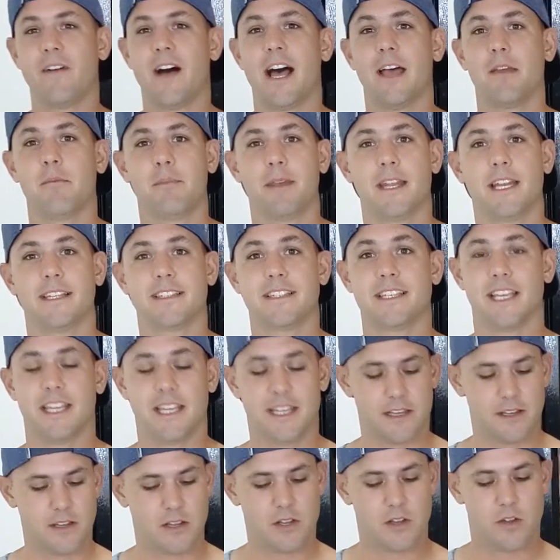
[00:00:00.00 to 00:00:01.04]
5 minutes
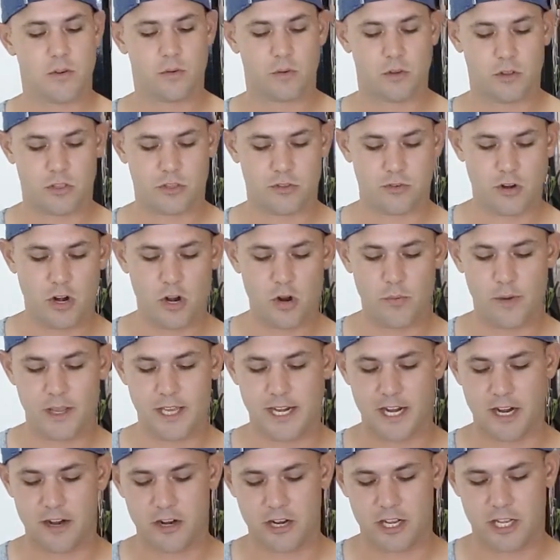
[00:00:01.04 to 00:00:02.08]
in, we throw
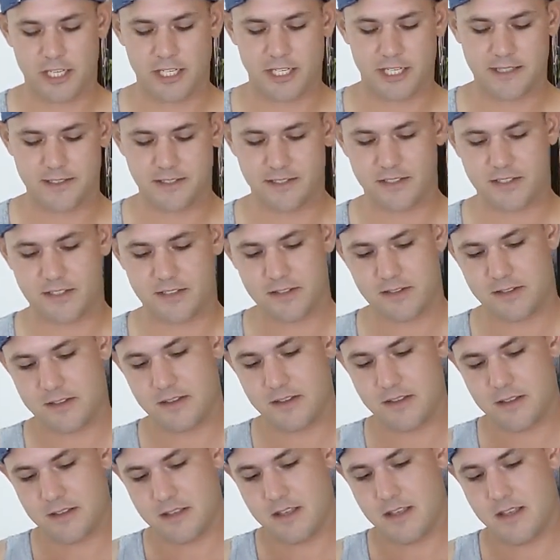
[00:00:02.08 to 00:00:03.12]
in our onions,
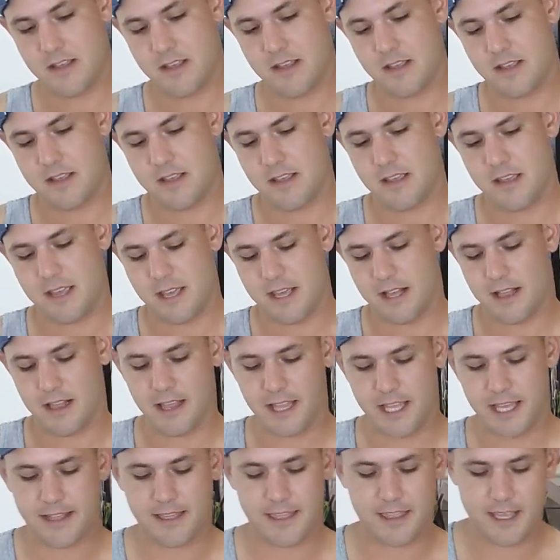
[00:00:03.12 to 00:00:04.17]
and we'll
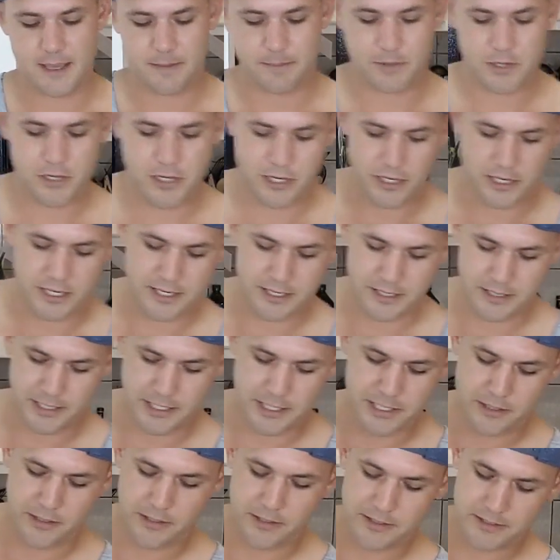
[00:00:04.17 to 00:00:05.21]
let them cook a
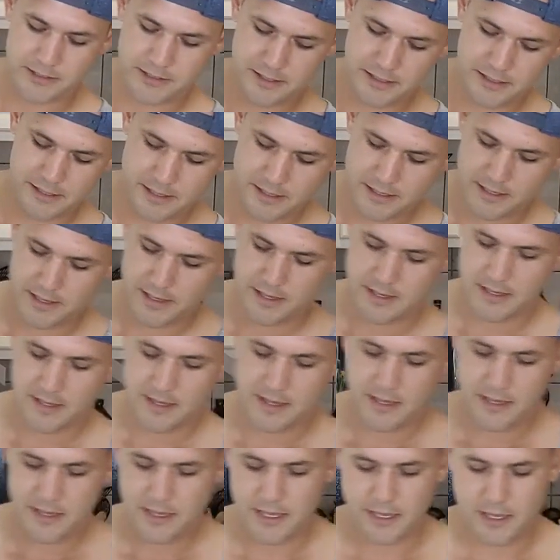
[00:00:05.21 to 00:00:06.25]
little,
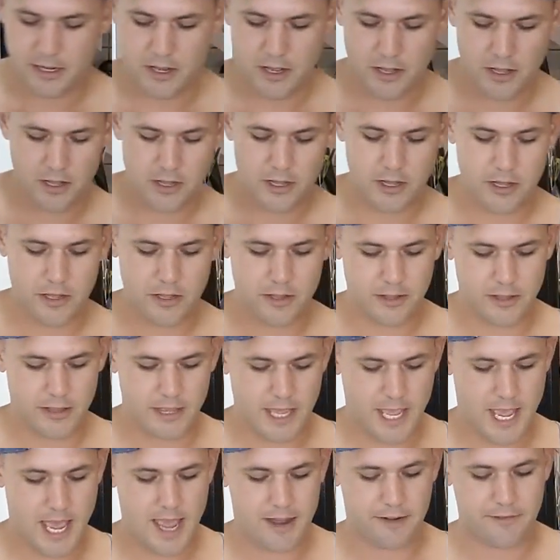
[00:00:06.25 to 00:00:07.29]
and all
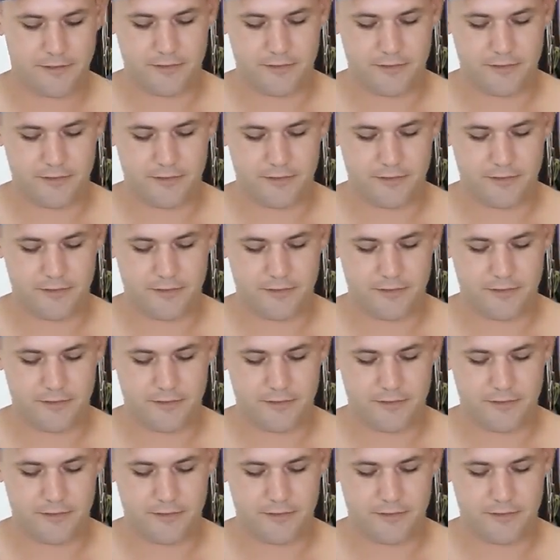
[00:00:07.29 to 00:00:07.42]
that